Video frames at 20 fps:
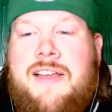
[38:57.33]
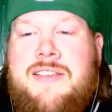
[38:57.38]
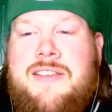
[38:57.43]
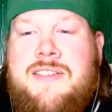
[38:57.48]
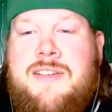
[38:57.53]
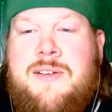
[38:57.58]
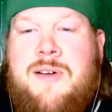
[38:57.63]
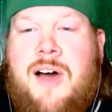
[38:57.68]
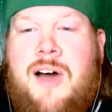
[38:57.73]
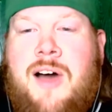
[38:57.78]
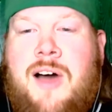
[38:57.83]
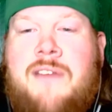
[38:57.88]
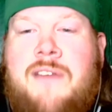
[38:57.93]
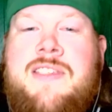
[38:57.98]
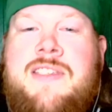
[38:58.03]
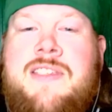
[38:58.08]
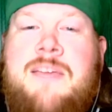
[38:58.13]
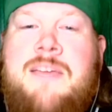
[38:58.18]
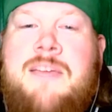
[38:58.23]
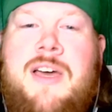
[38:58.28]
So
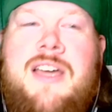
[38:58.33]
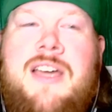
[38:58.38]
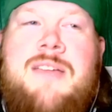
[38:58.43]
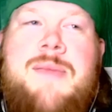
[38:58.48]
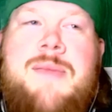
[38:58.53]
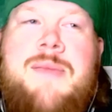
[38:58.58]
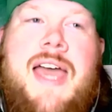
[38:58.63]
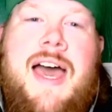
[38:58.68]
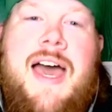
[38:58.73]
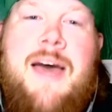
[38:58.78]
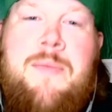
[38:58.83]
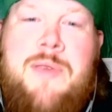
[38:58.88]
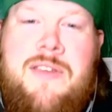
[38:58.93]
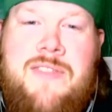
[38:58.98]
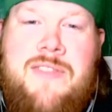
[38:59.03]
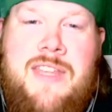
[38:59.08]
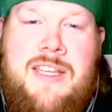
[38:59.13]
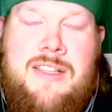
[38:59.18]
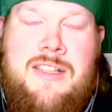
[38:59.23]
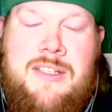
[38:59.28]
obviously I'm not going to be happy
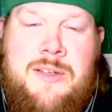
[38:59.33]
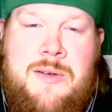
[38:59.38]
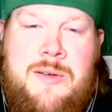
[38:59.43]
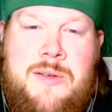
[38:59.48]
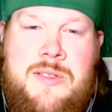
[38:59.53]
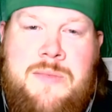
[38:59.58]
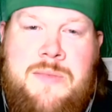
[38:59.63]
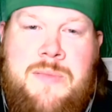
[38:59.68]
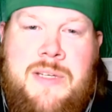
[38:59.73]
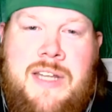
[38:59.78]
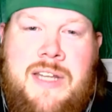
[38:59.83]
if they lose,